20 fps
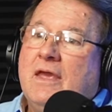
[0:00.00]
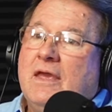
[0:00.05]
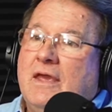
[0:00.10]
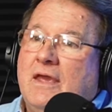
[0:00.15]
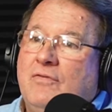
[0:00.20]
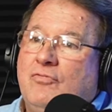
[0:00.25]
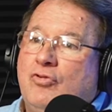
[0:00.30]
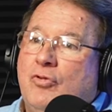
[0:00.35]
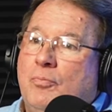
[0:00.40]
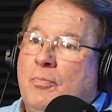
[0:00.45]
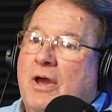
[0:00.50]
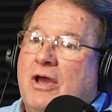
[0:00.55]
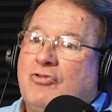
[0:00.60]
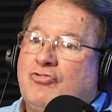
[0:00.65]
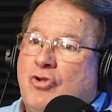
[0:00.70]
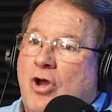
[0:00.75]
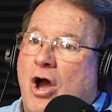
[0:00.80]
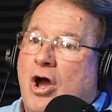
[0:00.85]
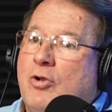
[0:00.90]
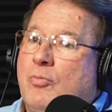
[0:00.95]
even the
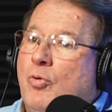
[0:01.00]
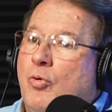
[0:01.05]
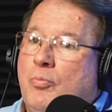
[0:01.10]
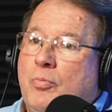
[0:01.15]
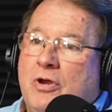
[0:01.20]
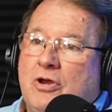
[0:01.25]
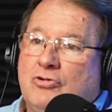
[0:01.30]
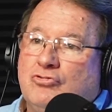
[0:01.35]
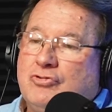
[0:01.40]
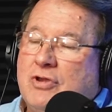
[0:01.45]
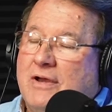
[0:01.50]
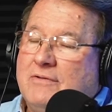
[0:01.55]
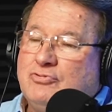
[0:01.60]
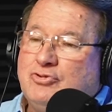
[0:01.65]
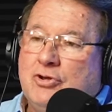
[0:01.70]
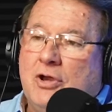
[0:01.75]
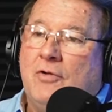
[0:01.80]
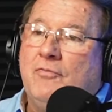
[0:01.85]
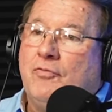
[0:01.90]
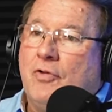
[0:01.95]
best automobiles have
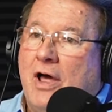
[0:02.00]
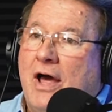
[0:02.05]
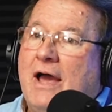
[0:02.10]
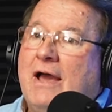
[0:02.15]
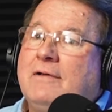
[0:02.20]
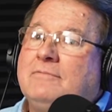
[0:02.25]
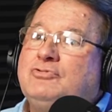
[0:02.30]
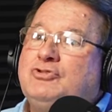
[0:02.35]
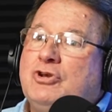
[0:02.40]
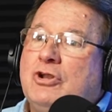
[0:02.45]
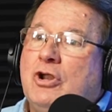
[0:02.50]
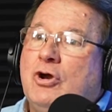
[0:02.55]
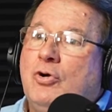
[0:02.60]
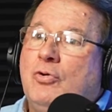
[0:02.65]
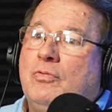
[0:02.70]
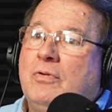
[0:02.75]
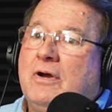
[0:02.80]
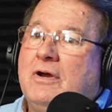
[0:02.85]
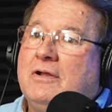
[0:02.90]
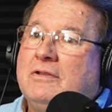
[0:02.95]
shelf lives.
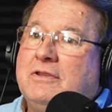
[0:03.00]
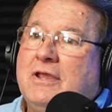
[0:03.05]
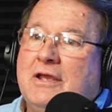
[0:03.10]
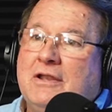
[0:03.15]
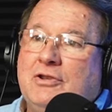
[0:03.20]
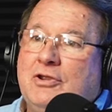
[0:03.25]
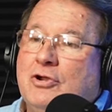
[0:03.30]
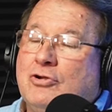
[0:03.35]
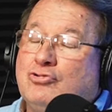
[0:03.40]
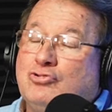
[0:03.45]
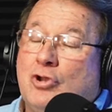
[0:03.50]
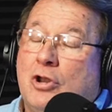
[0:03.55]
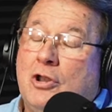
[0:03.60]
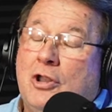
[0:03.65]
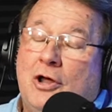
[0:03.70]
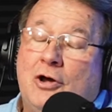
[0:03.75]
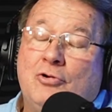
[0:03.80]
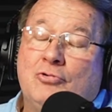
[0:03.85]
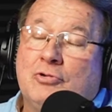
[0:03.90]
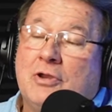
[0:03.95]
10 years is a
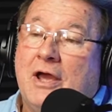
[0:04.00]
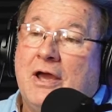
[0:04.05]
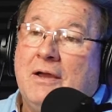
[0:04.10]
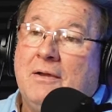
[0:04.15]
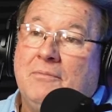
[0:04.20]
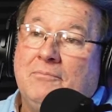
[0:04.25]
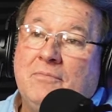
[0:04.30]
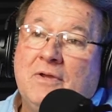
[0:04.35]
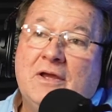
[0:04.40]
long time.